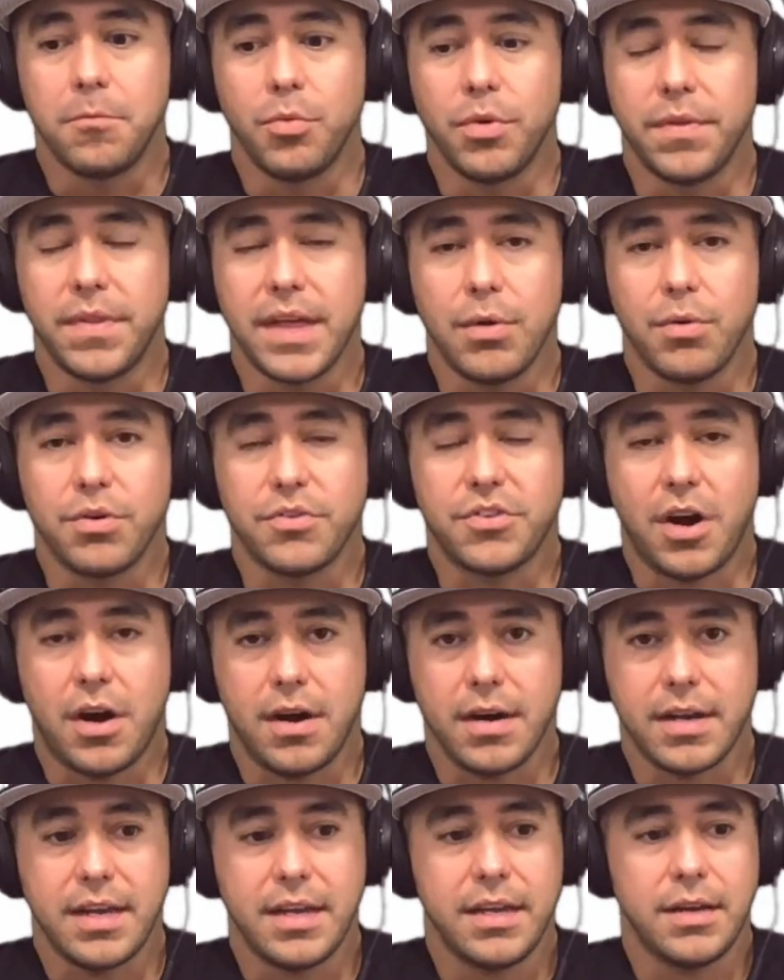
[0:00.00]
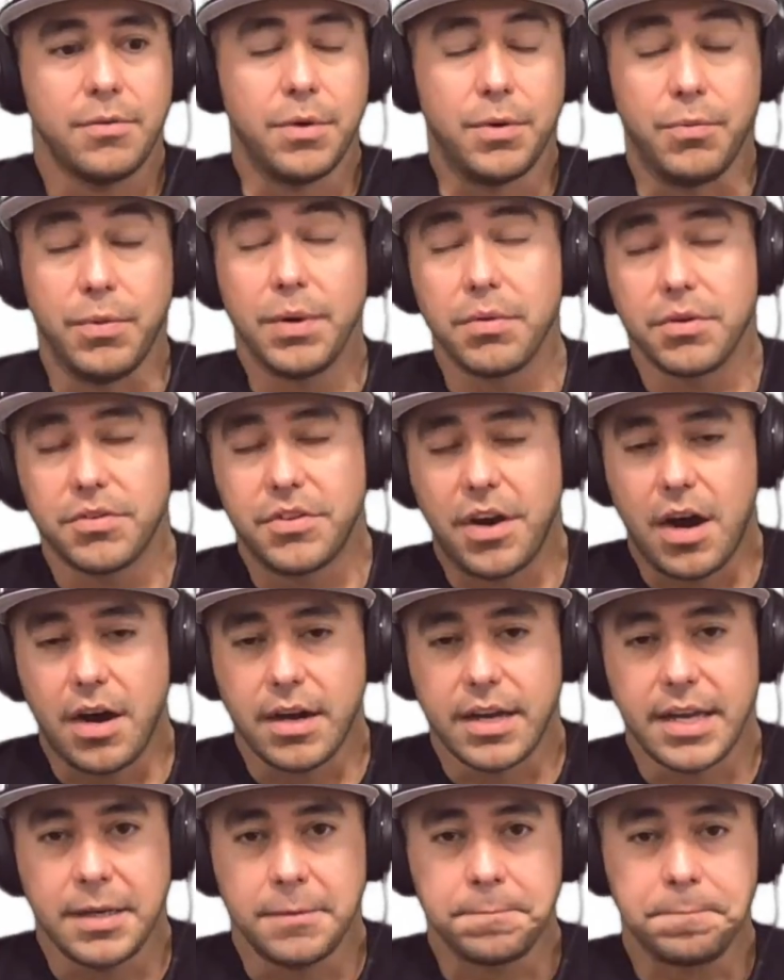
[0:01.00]
when we were
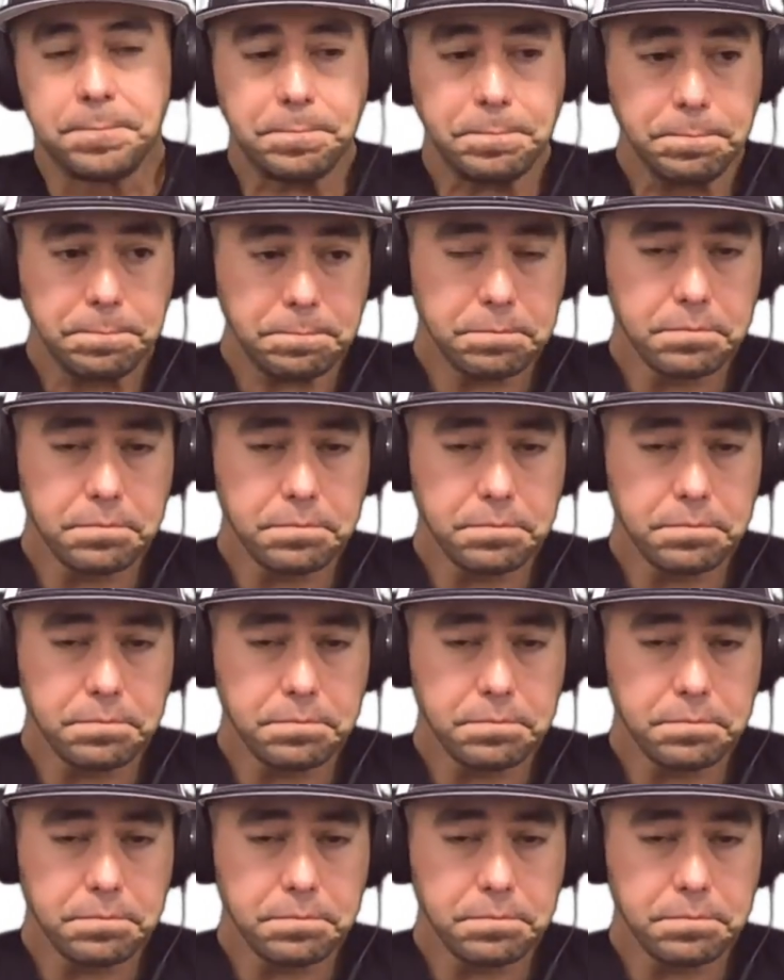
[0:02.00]
talking.